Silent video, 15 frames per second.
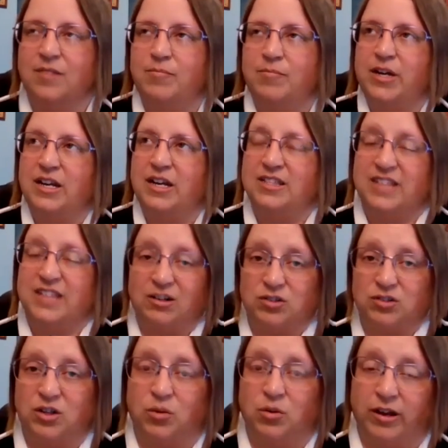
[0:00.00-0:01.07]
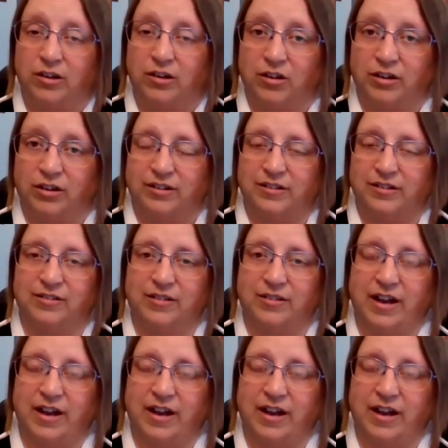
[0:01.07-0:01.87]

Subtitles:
but it's actually quite good.